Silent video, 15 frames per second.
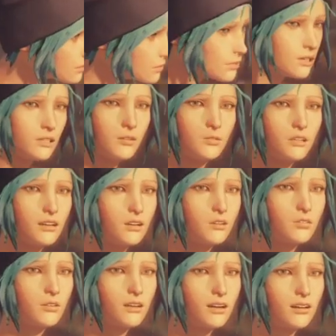start
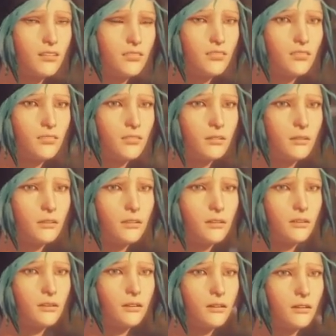from the beginning.
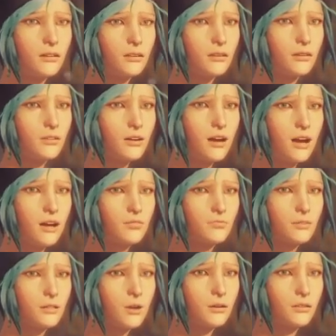Tell me
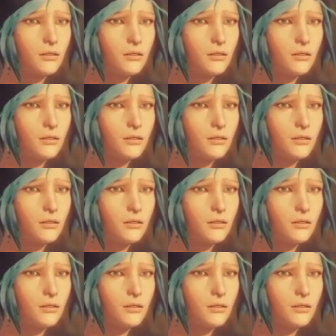everything.